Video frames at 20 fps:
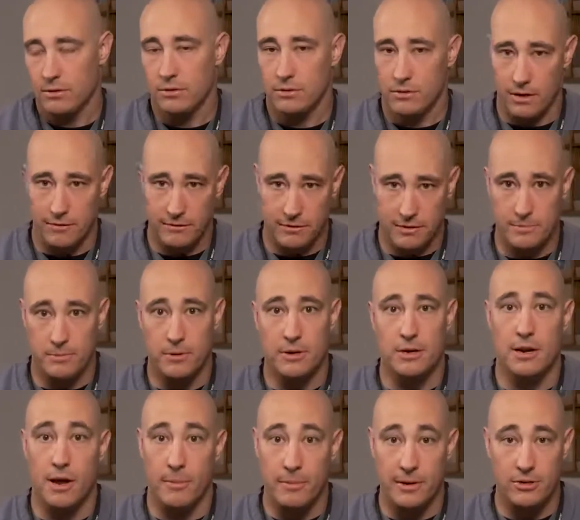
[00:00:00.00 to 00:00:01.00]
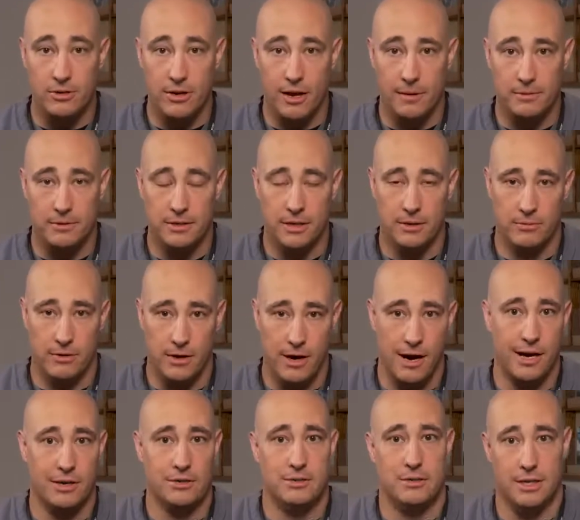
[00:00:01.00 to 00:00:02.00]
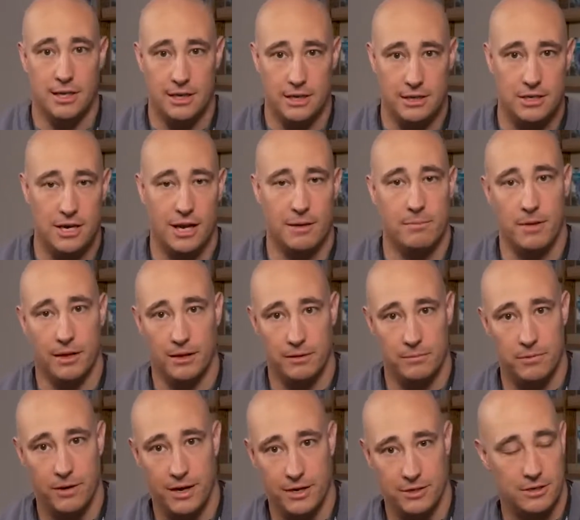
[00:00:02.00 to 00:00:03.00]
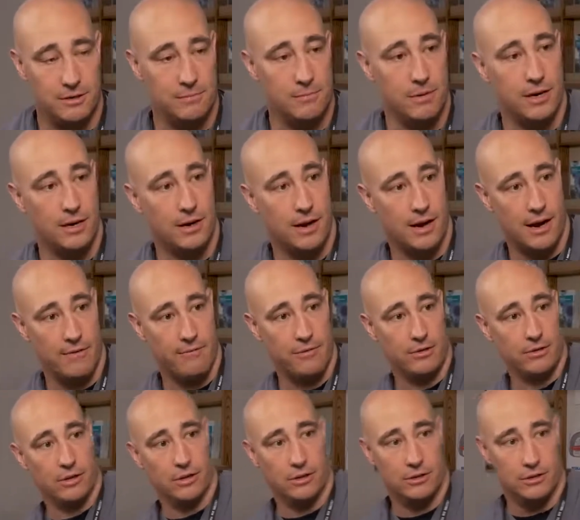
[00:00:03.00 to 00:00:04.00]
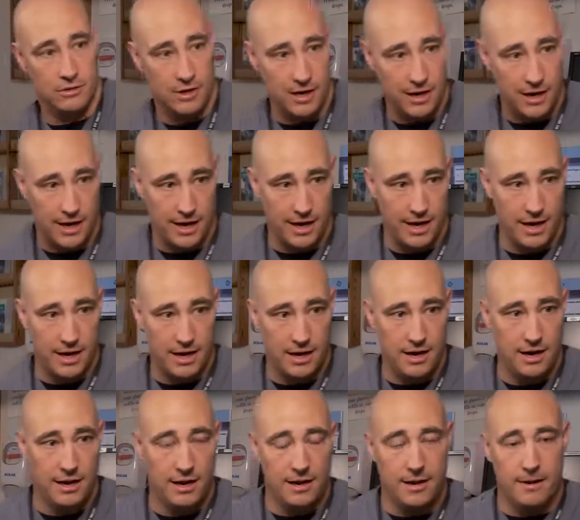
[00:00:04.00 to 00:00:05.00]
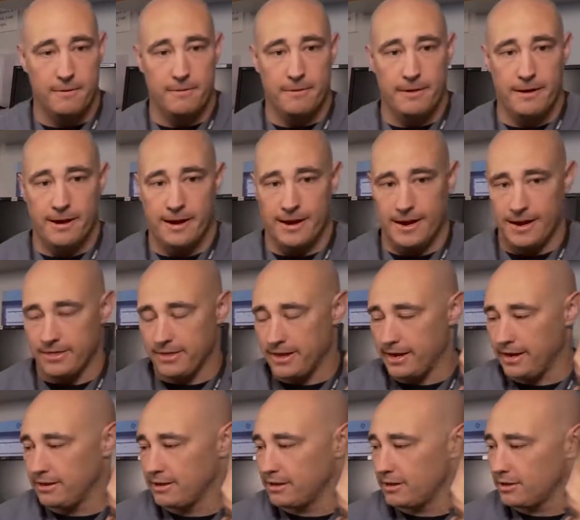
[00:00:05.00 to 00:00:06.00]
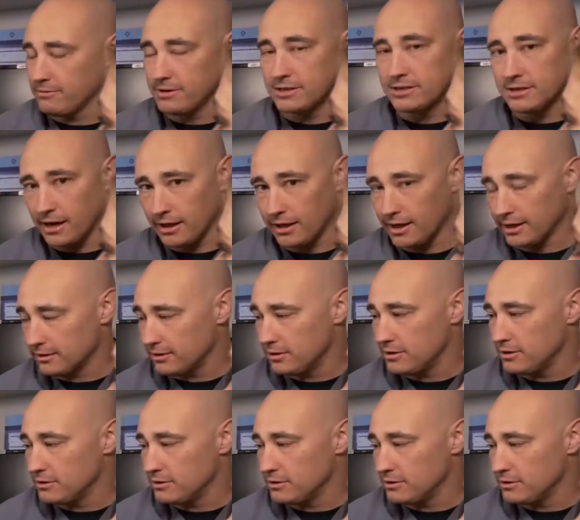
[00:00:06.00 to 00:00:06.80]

So obviously put numbing drops in. We're not actually going to check Meg's pressure, but I have her look straight ahead. And then the other reason I like to